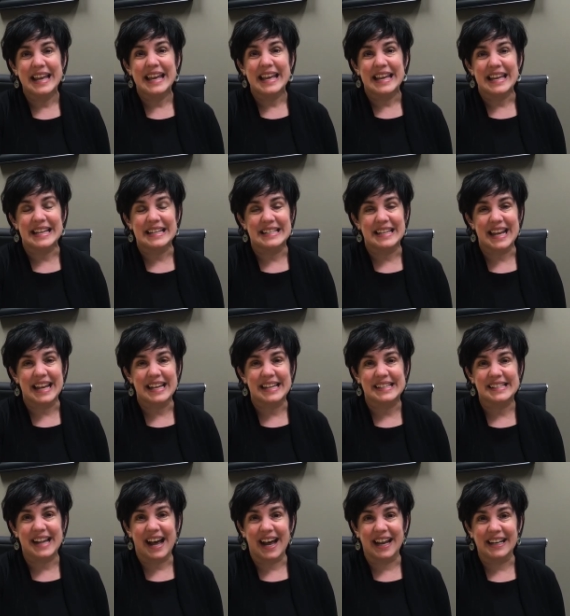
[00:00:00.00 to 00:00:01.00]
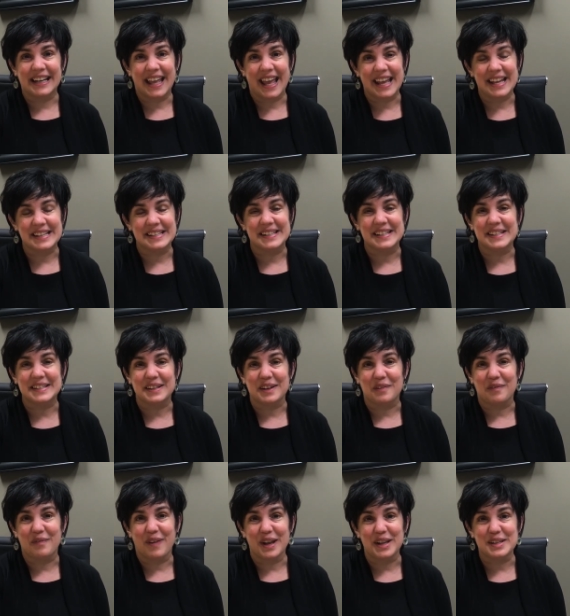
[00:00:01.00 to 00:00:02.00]
He takes on cases and
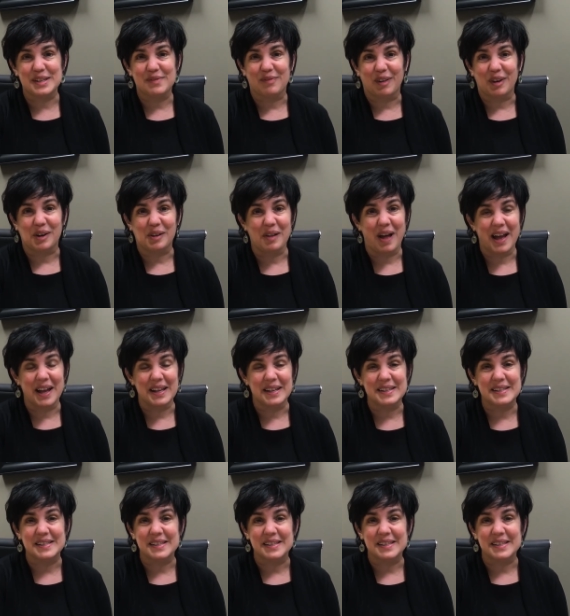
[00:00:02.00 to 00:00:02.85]
fights for clients